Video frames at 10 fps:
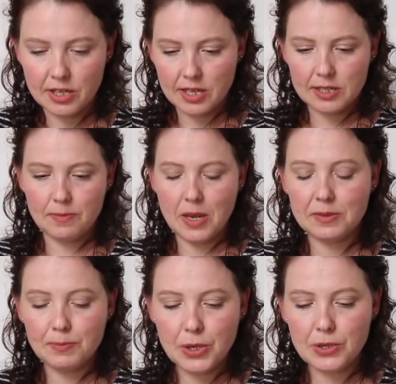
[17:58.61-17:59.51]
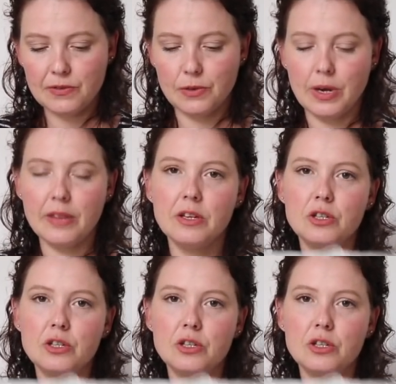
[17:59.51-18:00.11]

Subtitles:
It's beautiful, and the